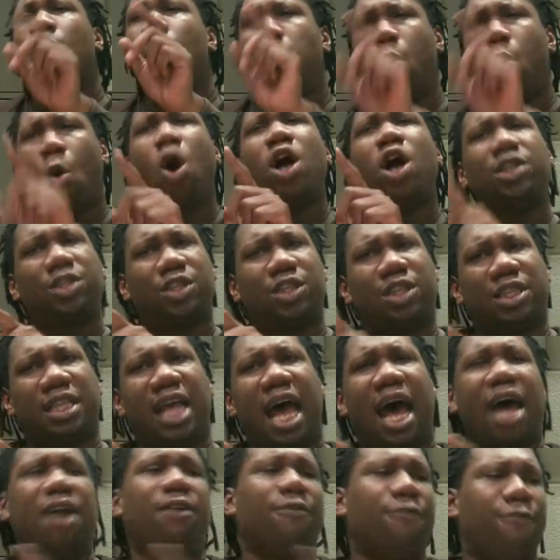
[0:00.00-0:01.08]
wants
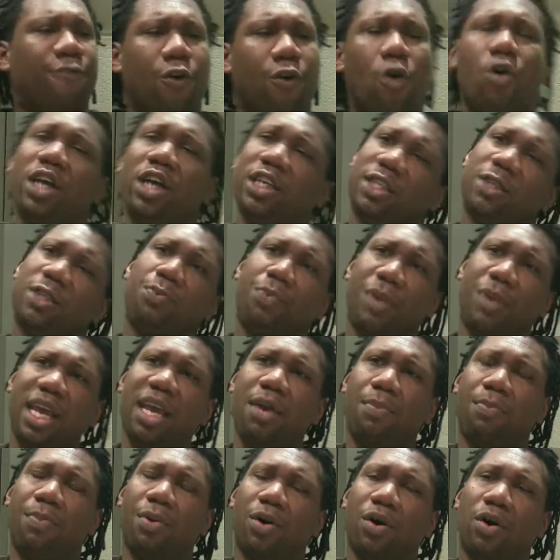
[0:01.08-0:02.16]
that for its
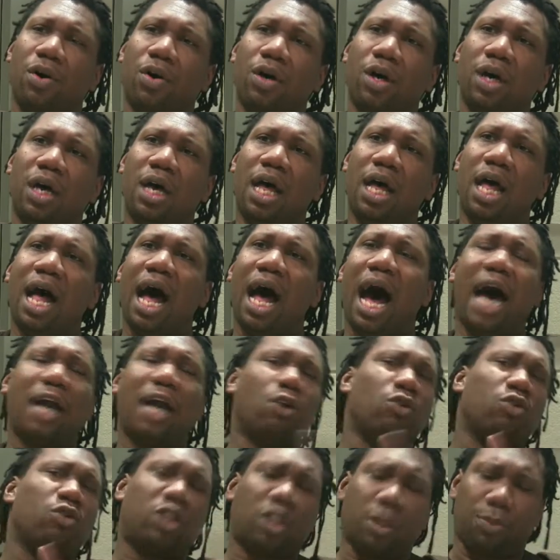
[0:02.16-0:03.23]
people. I
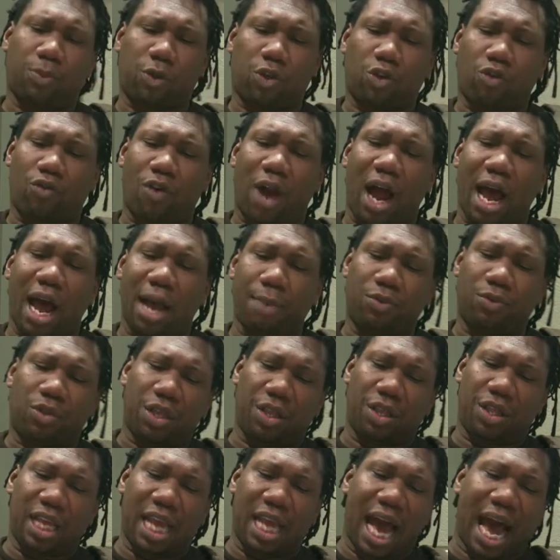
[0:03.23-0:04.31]
don't subscribe
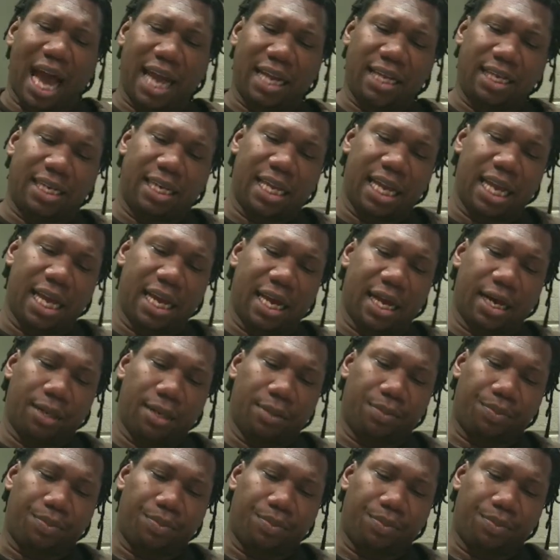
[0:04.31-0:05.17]
to the idea